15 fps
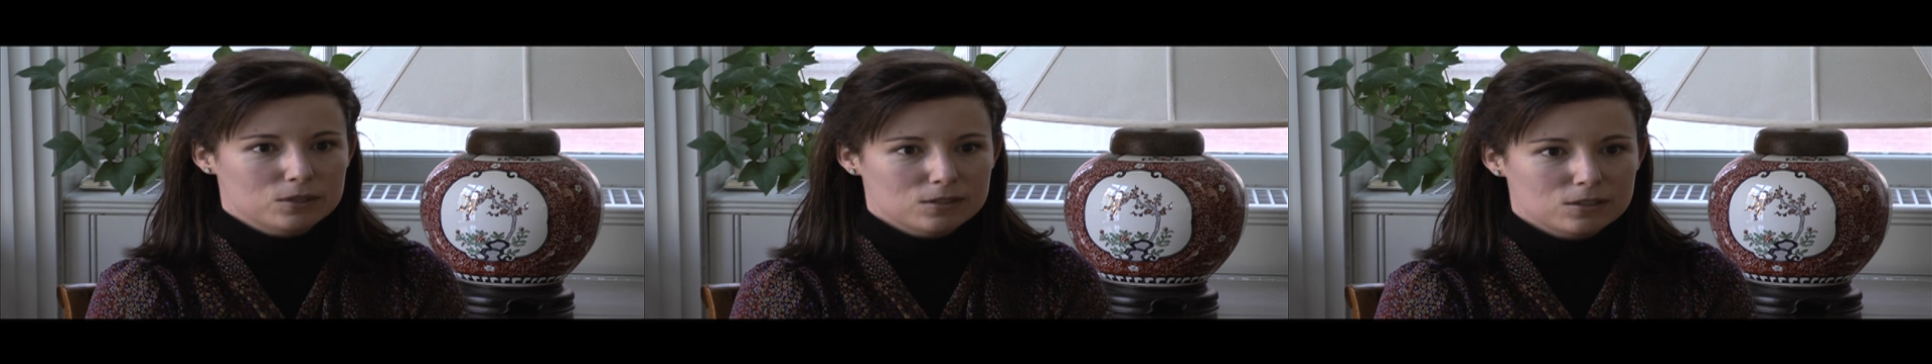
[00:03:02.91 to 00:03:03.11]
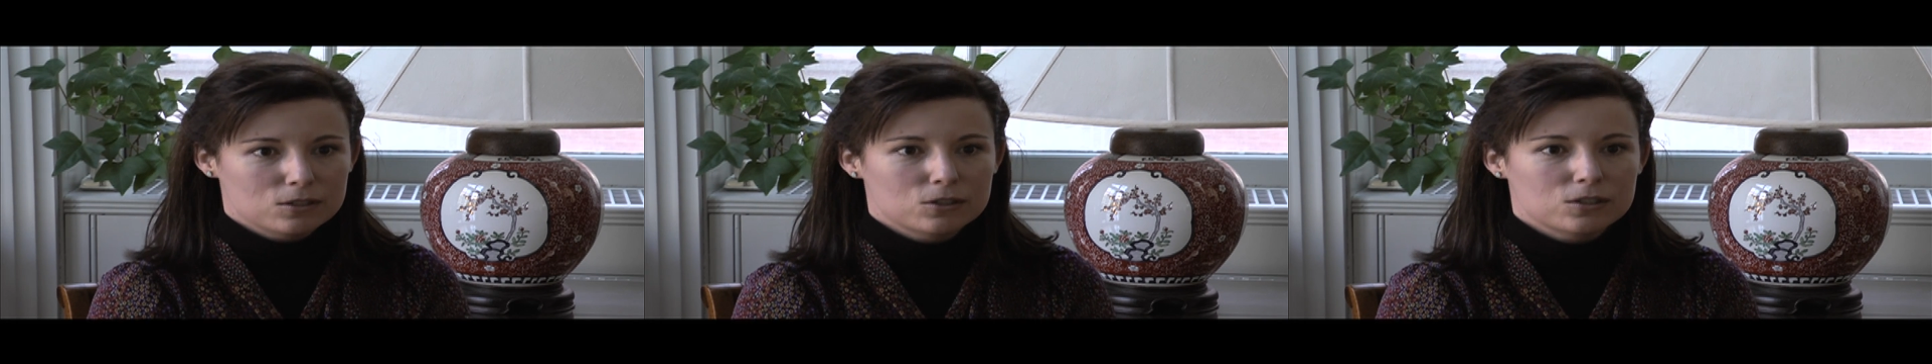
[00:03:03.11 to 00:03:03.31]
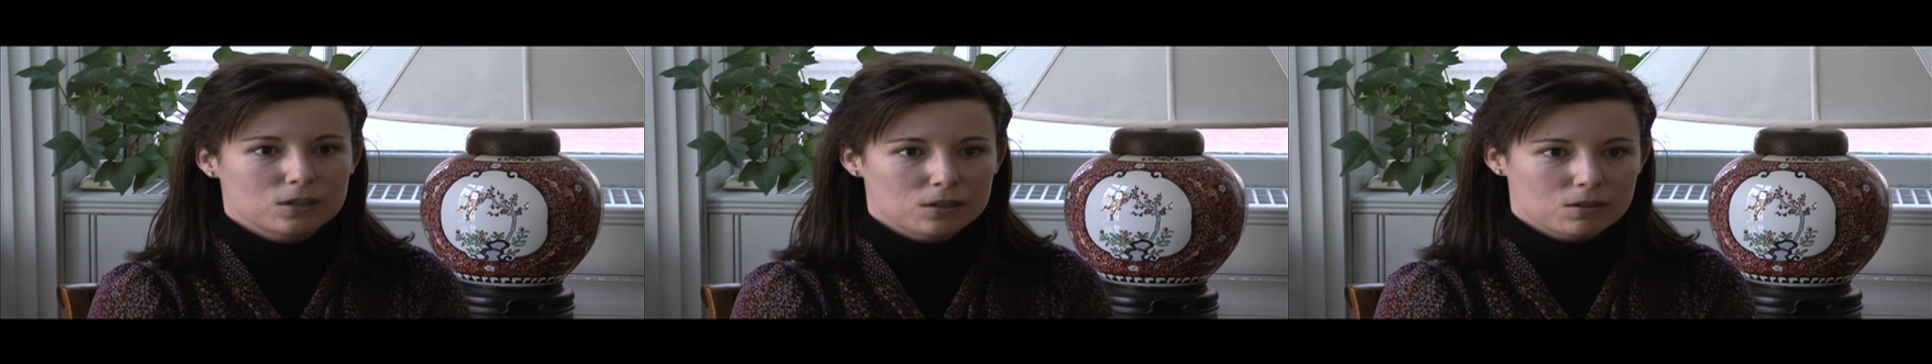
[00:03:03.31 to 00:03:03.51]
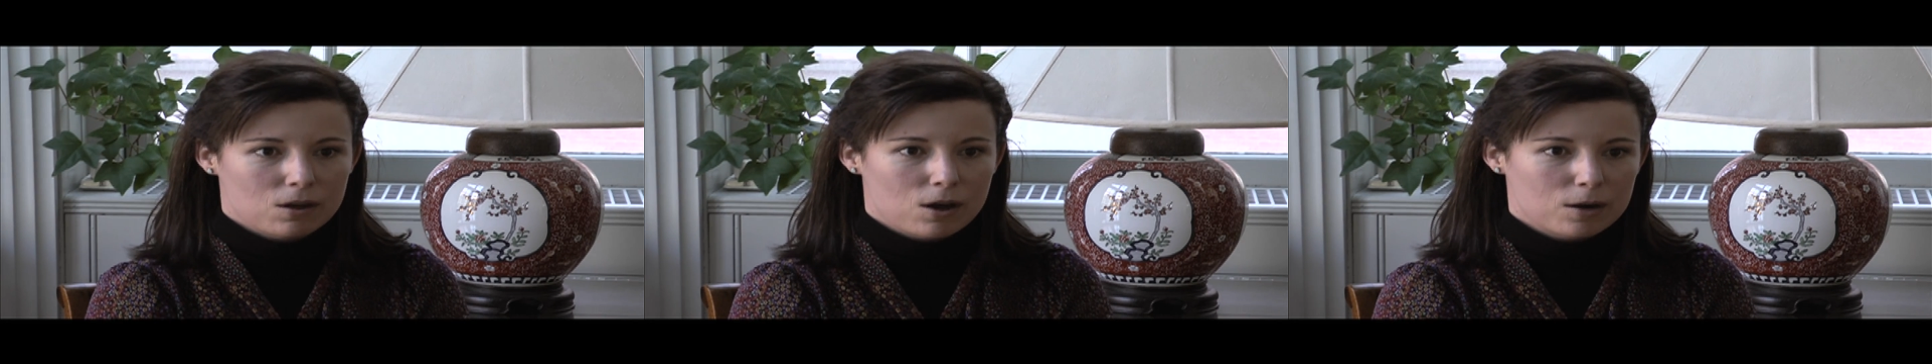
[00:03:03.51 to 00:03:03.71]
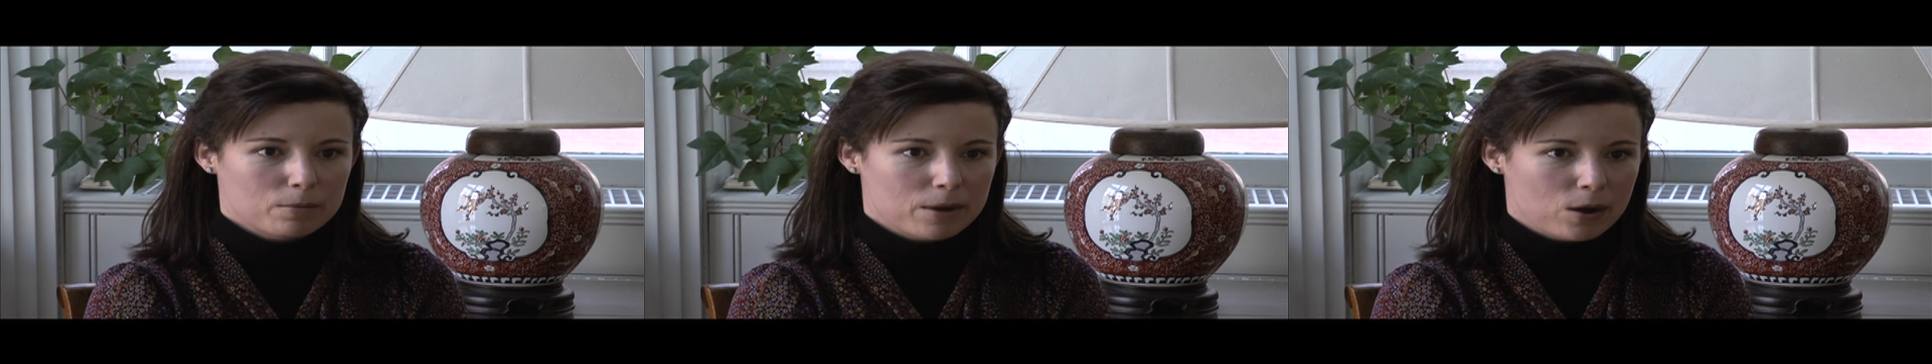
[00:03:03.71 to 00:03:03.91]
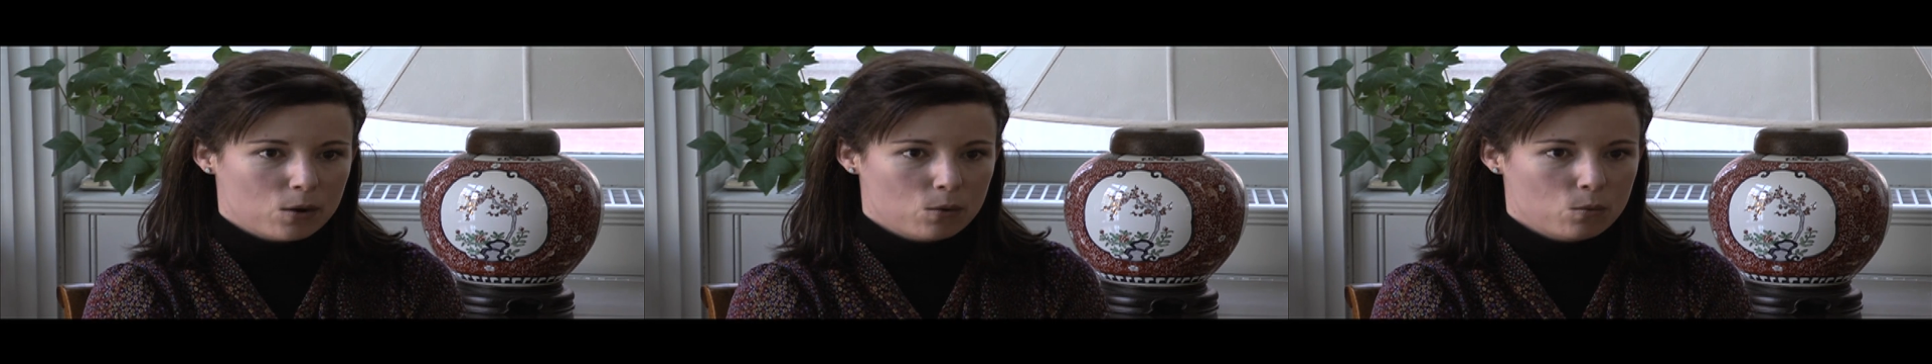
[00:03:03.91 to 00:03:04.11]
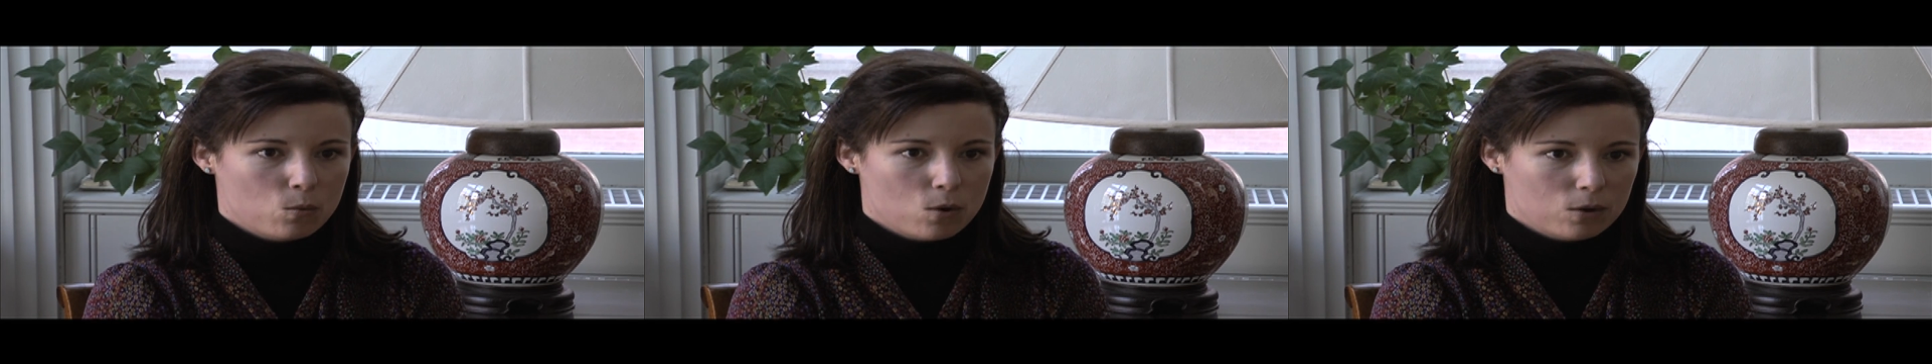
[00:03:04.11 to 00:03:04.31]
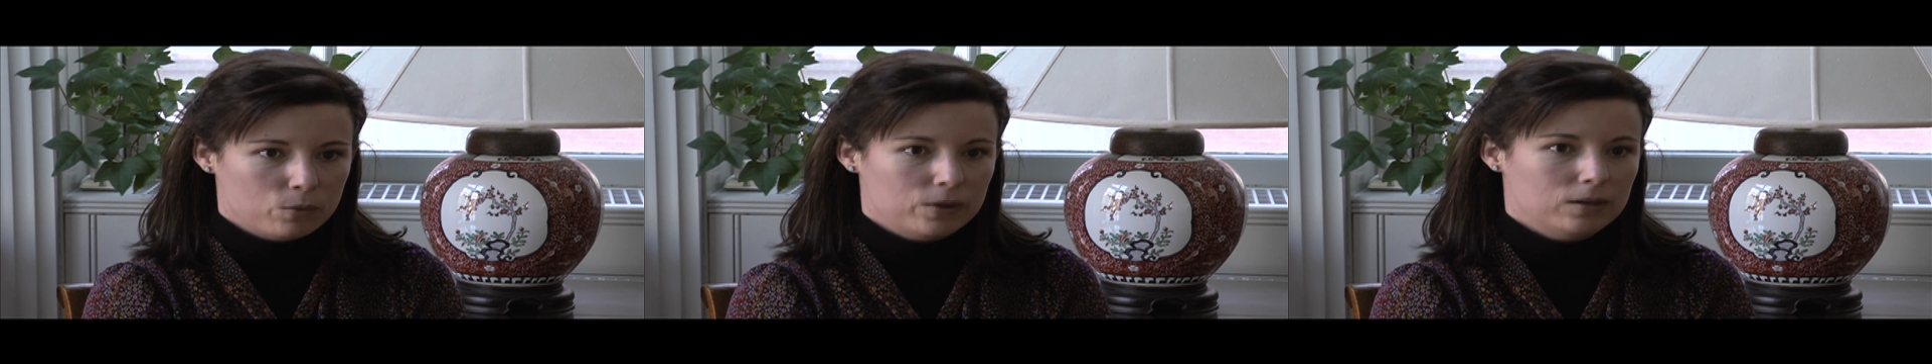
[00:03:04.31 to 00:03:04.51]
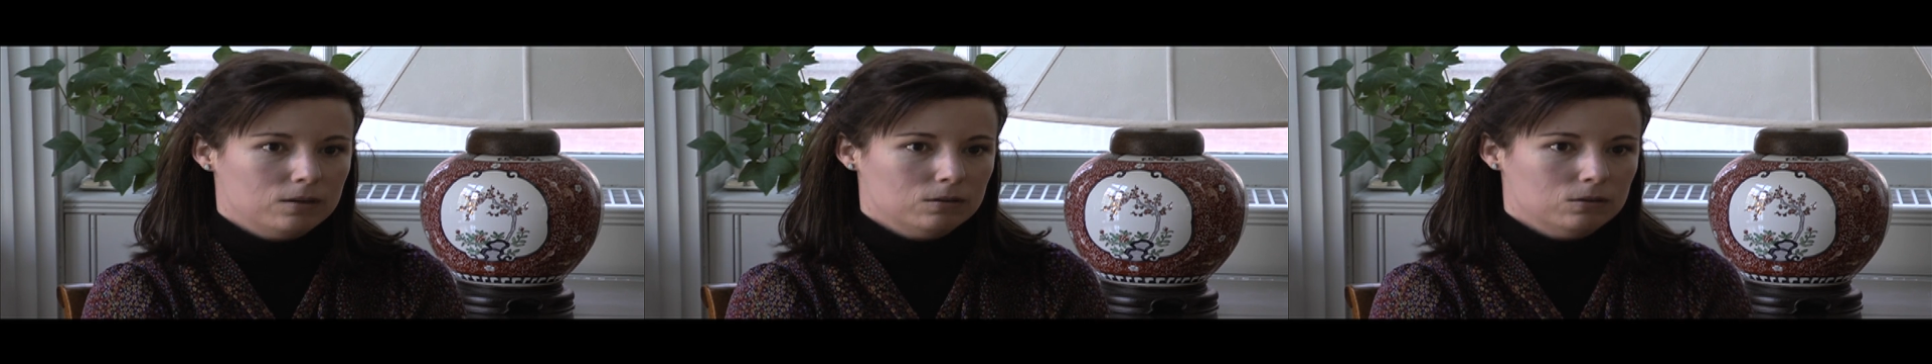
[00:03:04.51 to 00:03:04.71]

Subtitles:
we seriously thought about what we